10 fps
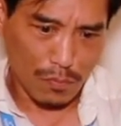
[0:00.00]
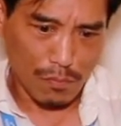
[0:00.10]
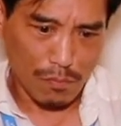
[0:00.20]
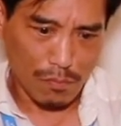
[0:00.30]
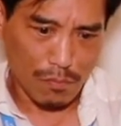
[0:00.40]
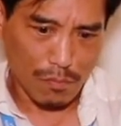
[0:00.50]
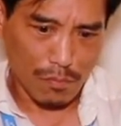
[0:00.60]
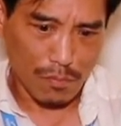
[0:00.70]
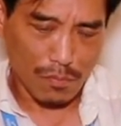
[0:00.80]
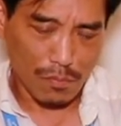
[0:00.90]

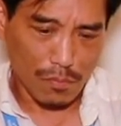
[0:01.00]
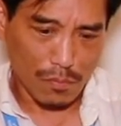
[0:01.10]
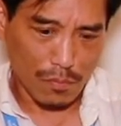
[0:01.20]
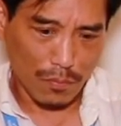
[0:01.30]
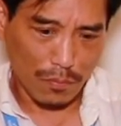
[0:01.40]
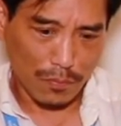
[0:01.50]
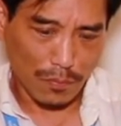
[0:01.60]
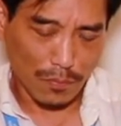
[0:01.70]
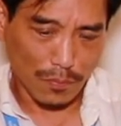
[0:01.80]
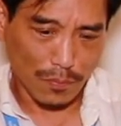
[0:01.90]

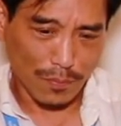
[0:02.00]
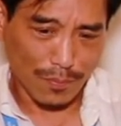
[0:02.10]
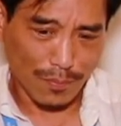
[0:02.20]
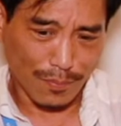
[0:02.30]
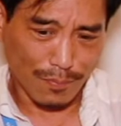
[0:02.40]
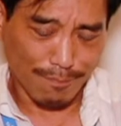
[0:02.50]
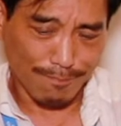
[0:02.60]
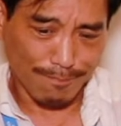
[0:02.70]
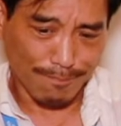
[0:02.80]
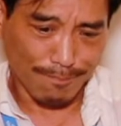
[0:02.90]

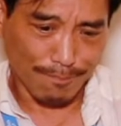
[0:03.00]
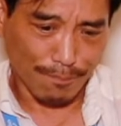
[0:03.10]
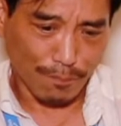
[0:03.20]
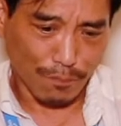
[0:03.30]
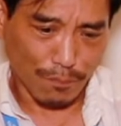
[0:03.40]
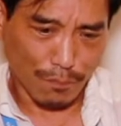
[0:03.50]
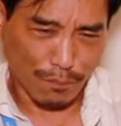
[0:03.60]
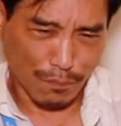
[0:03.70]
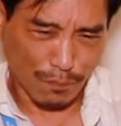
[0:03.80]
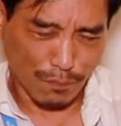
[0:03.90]

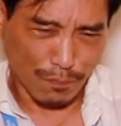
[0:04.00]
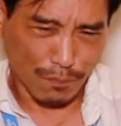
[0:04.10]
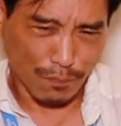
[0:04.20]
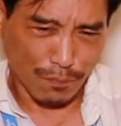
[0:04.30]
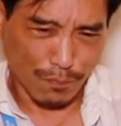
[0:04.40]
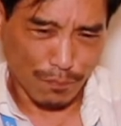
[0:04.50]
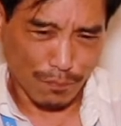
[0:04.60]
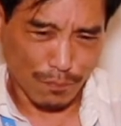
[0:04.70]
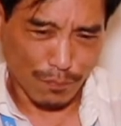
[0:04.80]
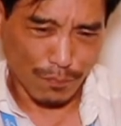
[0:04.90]

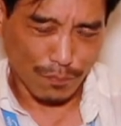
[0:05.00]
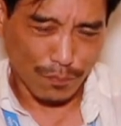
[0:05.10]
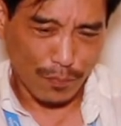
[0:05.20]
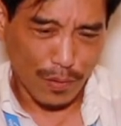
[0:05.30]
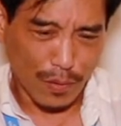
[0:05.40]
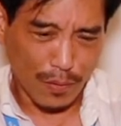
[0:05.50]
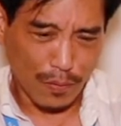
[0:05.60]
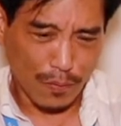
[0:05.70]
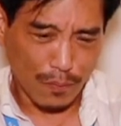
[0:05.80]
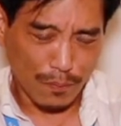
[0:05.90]

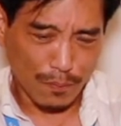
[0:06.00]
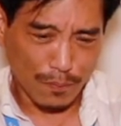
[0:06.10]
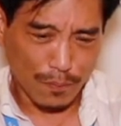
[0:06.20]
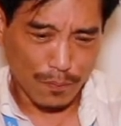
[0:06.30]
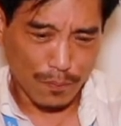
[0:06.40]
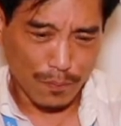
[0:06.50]
(silent)